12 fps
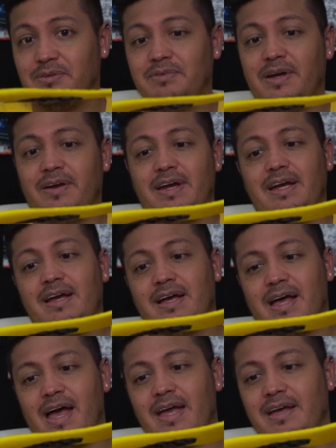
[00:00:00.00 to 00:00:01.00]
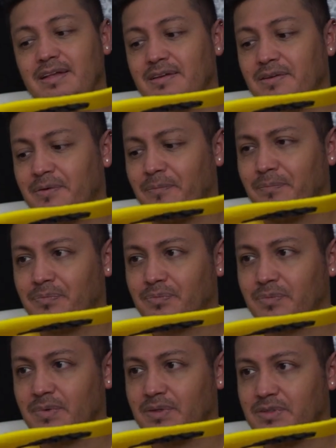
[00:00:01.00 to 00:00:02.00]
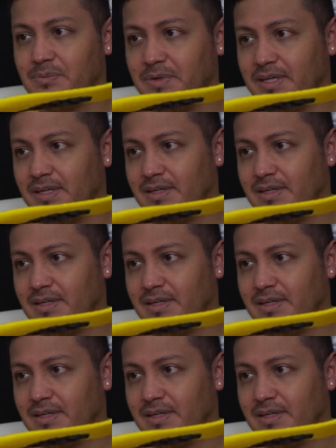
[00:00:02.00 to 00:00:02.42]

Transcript: very high end to me.